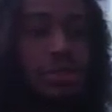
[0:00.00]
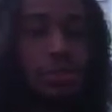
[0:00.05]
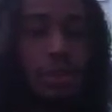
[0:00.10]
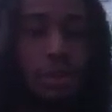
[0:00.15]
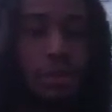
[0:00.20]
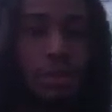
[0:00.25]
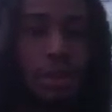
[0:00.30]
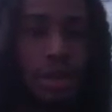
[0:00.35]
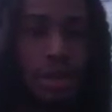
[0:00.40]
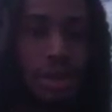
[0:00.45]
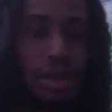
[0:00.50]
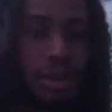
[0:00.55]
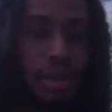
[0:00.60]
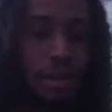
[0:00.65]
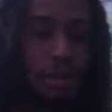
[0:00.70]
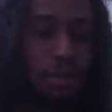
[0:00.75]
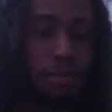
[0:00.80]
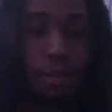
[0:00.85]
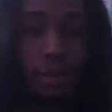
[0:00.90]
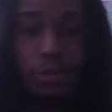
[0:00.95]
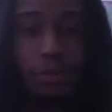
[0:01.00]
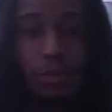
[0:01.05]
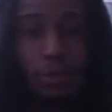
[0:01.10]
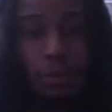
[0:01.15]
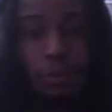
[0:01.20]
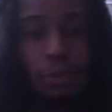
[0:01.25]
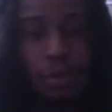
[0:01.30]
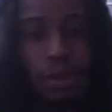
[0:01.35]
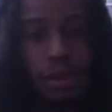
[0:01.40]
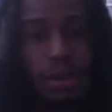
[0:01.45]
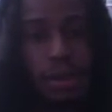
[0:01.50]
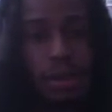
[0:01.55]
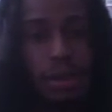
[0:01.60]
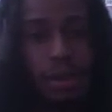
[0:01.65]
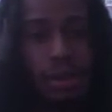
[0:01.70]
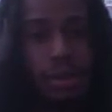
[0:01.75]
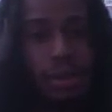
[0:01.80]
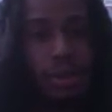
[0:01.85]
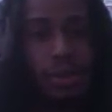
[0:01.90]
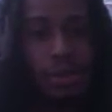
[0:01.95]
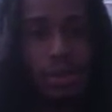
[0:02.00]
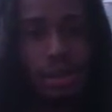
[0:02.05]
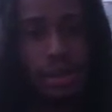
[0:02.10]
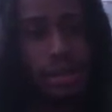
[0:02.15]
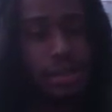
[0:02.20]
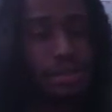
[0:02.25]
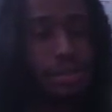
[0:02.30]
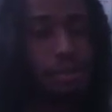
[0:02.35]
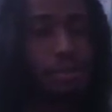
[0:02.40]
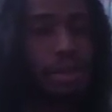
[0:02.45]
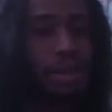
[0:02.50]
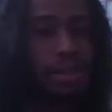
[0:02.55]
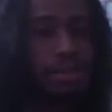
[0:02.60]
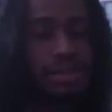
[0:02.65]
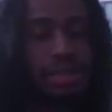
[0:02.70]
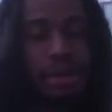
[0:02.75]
from a pro forma or a lesson plan